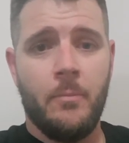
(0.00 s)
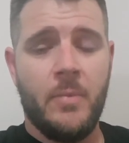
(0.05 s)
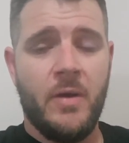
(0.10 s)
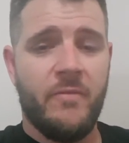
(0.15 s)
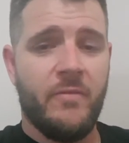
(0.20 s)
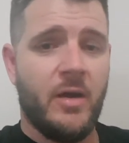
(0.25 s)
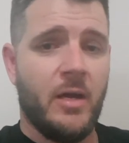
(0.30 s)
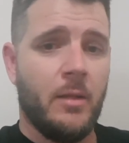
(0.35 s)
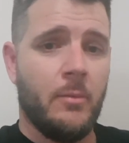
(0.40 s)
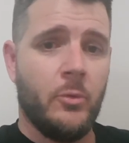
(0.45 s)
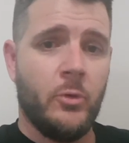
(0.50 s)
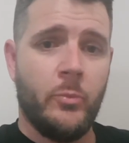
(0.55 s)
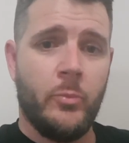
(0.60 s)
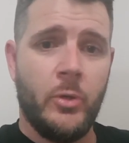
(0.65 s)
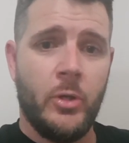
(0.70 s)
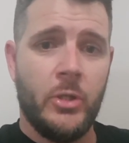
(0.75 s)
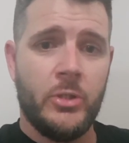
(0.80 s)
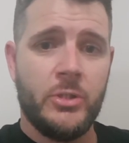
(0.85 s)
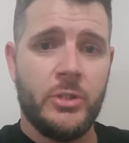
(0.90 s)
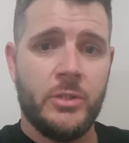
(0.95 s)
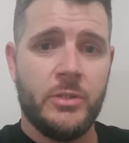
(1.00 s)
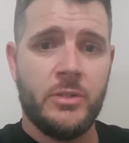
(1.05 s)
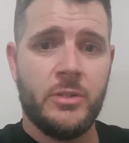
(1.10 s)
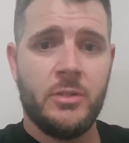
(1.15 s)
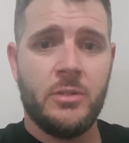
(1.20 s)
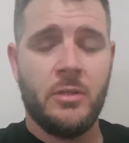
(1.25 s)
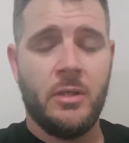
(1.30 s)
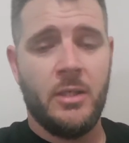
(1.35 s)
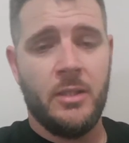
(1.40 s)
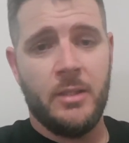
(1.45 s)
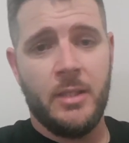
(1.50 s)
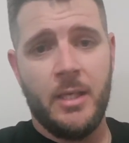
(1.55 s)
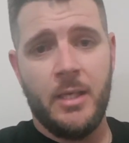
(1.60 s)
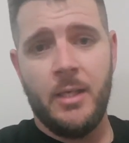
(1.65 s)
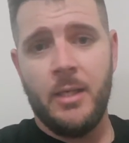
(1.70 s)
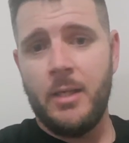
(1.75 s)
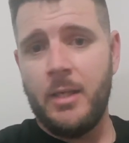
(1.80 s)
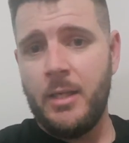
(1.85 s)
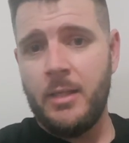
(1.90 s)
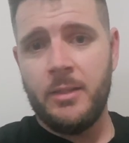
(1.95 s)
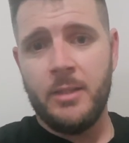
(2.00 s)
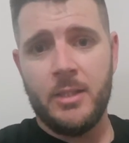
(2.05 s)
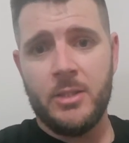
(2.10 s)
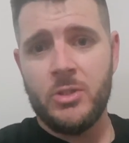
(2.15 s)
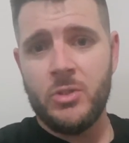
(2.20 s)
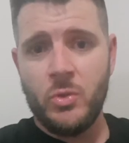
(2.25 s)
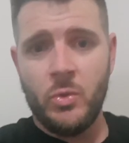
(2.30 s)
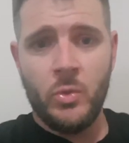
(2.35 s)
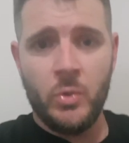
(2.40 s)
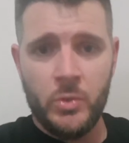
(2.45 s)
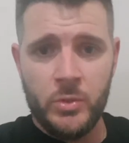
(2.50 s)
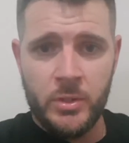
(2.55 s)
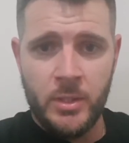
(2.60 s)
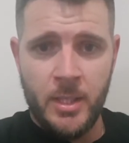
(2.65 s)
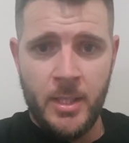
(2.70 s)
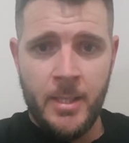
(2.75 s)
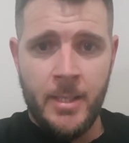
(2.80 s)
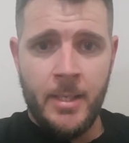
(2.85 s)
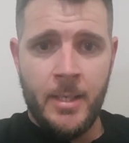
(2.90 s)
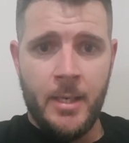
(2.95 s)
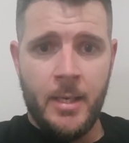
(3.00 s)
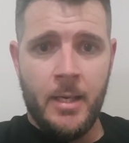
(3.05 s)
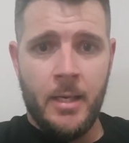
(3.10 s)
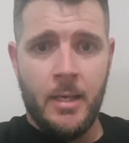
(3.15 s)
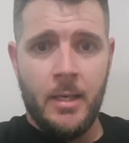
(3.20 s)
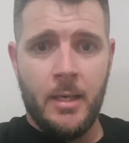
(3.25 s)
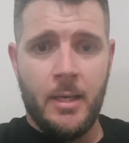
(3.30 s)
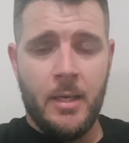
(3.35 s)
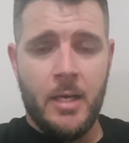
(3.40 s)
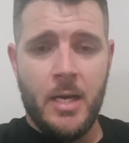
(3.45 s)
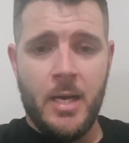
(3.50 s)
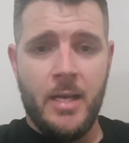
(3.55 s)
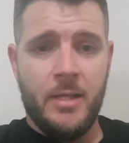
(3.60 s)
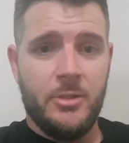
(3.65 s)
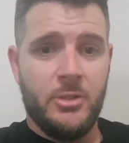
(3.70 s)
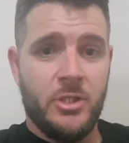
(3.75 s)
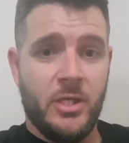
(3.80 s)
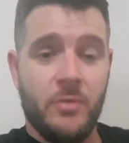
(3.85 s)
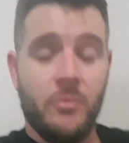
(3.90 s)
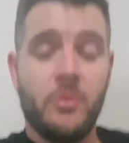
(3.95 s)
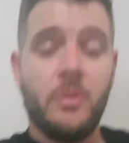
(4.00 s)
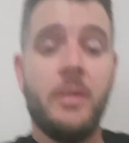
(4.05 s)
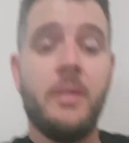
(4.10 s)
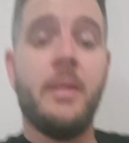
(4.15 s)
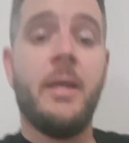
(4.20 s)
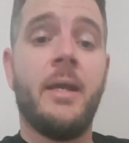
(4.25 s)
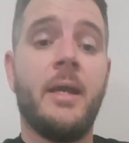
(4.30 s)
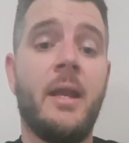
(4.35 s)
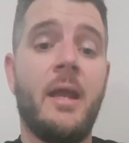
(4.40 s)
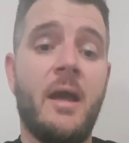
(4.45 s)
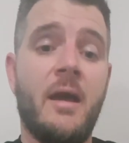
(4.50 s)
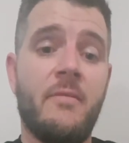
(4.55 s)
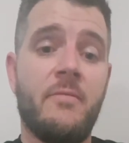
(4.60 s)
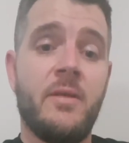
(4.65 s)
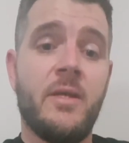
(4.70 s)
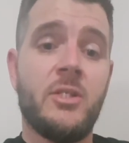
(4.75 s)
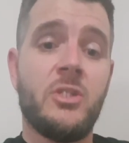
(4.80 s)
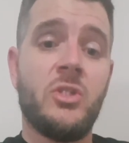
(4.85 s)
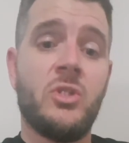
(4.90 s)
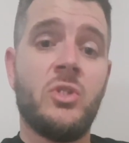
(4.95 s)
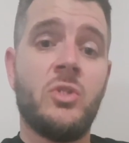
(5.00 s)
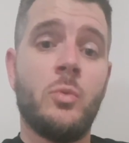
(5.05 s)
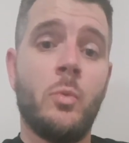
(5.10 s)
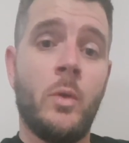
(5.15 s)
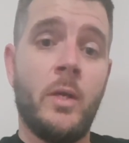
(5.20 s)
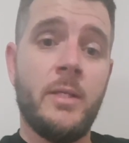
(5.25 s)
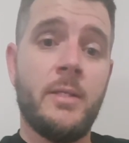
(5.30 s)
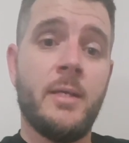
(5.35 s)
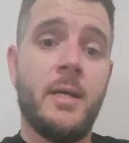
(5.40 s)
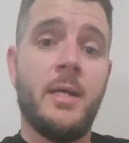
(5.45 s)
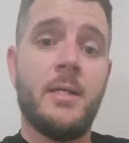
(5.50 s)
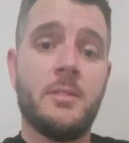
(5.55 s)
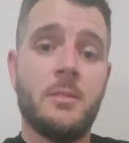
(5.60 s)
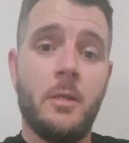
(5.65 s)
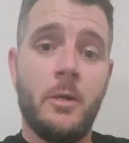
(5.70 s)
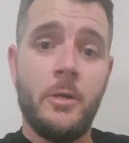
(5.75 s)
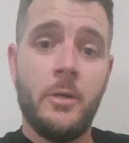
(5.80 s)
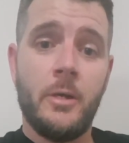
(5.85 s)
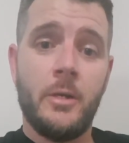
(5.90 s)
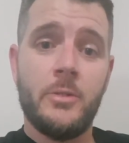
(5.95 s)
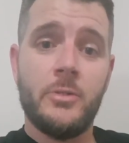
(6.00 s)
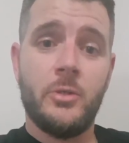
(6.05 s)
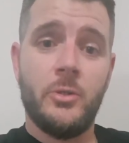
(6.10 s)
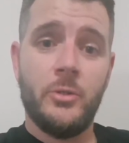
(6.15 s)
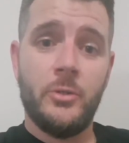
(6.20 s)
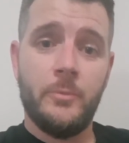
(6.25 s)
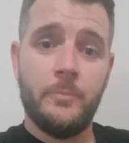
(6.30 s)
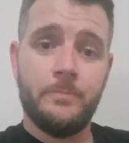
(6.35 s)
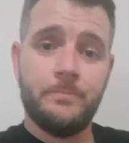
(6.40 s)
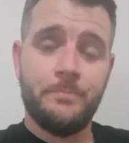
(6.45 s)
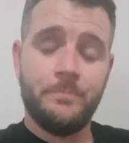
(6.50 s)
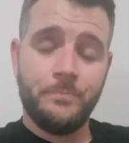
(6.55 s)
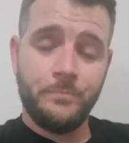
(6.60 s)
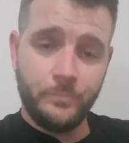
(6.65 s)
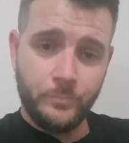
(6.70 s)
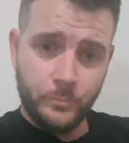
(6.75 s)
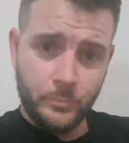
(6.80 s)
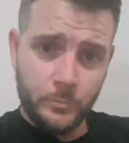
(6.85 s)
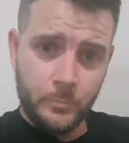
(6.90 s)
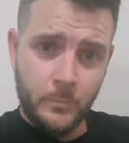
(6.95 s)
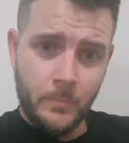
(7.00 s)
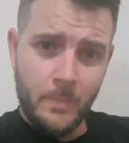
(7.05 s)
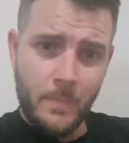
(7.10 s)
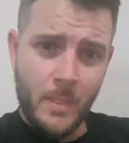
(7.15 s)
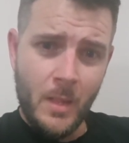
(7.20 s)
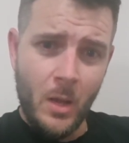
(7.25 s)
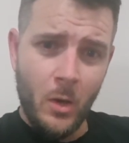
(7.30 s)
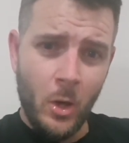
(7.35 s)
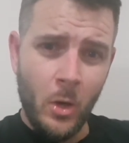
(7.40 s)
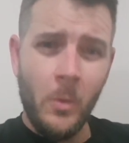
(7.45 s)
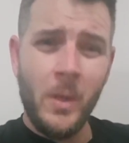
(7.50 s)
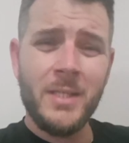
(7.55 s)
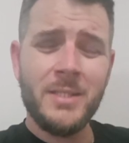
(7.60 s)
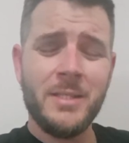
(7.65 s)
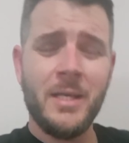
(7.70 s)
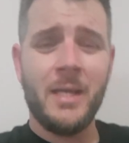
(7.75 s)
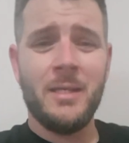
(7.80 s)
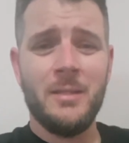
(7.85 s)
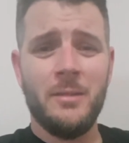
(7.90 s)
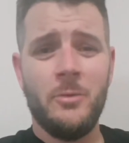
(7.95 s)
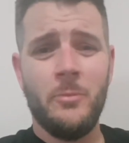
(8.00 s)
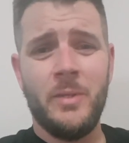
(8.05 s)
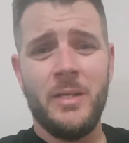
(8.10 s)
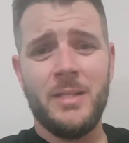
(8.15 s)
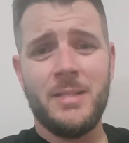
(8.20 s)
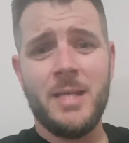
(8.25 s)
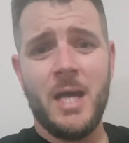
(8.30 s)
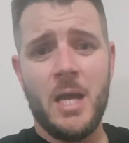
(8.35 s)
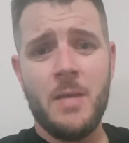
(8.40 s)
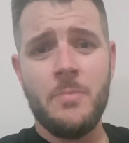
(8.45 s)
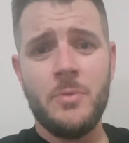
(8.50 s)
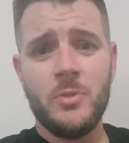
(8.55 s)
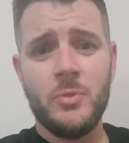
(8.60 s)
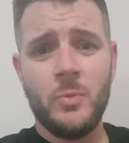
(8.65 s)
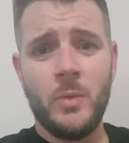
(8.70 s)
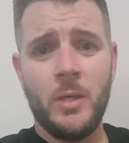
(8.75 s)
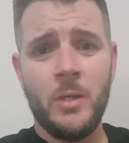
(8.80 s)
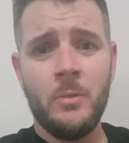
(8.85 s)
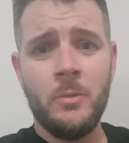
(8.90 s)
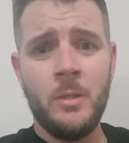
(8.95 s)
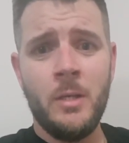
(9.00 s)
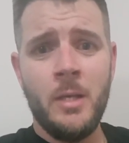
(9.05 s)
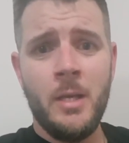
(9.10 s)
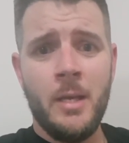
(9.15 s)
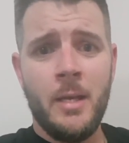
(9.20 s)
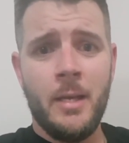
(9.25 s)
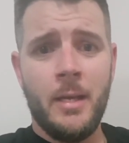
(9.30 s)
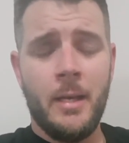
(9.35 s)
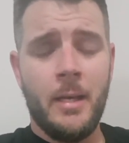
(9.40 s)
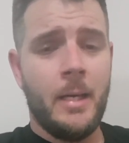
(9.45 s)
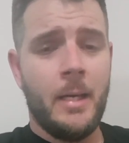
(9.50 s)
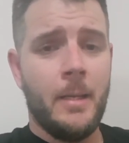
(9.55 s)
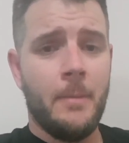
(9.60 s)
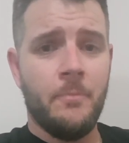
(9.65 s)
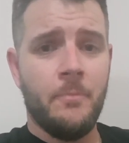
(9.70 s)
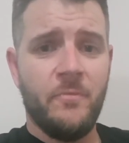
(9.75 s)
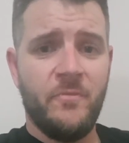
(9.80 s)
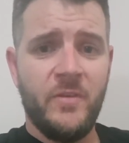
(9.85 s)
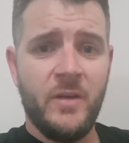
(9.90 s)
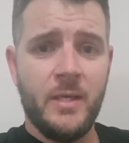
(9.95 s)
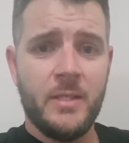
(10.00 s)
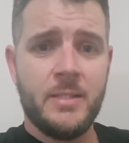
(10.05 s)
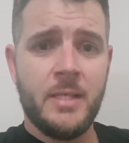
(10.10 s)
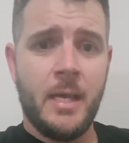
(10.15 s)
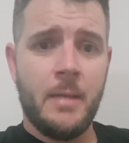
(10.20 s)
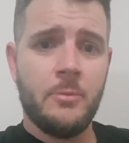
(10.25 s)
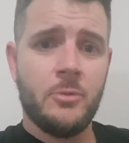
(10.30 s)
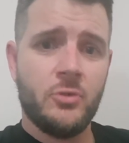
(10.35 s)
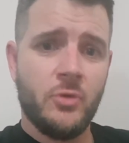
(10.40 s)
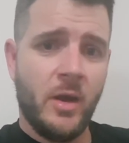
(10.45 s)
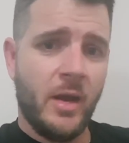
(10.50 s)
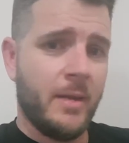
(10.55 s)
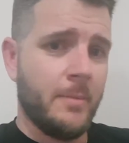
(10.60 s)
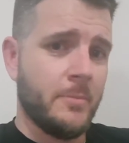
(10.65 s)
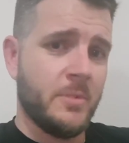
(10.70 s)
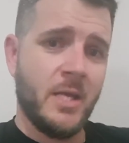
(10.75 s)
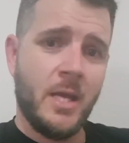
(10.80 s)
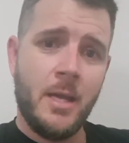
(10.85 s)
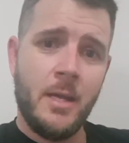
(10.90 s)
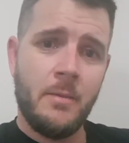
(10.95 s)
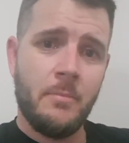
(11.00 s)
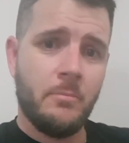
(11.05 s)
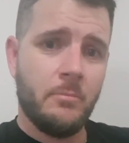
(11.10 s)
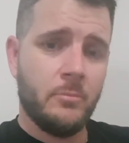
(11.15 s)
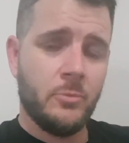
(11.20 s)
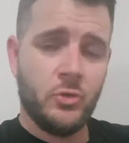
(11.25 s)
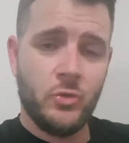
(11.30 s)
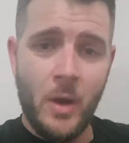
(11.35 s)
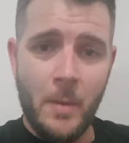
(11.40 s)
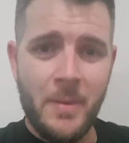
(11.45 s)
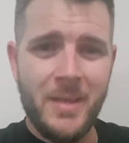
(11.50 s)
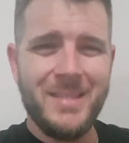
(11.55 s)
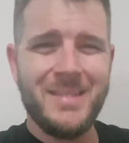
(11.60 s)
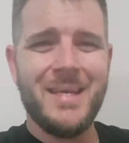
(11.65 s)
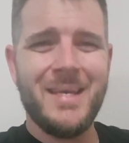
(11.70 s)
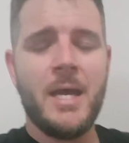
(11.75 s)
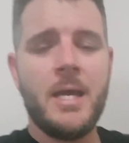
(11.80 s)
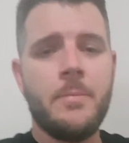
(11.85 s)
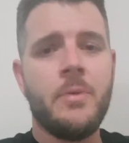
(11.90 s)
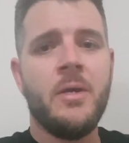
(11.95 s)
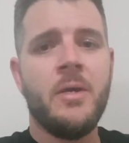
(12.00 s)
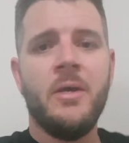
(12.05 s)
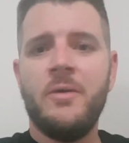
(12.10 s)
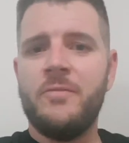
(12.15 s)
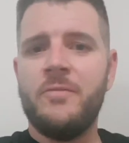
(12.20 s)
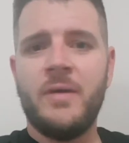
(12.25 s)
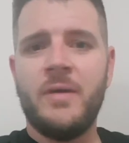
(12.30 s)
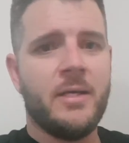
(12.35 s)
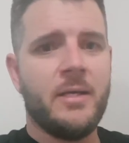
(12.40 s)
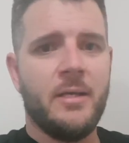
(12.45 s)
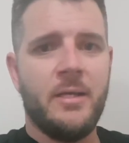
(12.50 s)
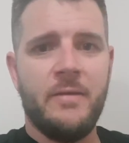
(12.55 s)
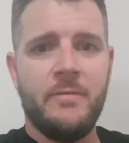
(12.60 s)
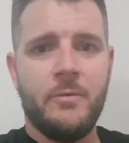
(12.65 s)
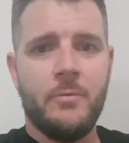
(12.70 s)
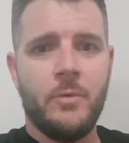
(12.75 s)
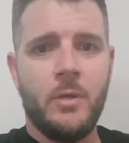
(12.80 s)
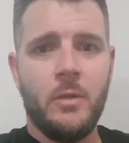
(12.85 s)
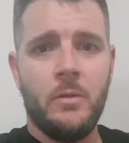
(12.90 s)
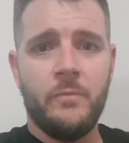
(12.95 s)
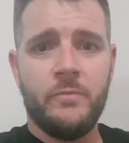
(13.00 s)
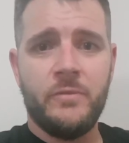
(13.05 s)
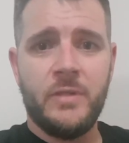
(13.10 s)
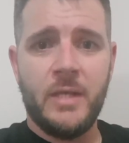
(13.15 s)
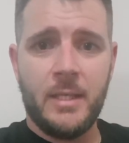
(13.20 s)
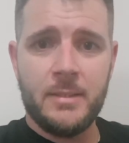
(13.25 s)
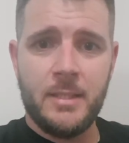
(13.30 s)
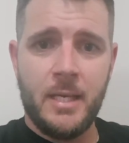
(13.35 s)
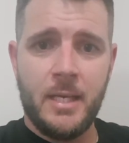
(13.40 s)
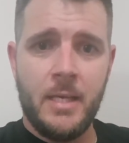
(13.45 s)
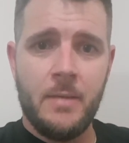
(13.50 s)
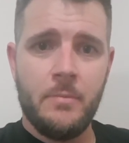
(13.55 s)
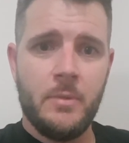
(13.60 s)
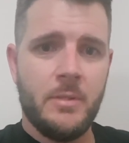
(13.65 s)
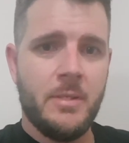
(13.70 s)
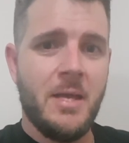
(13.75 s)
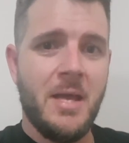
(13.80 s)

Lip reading: available to purchase in their stores, and generally they're going to have their sweet ass logos on them. I always take a little bit of tape as well. Finger tape, strapping tape, fuck, even a roll of duct tape.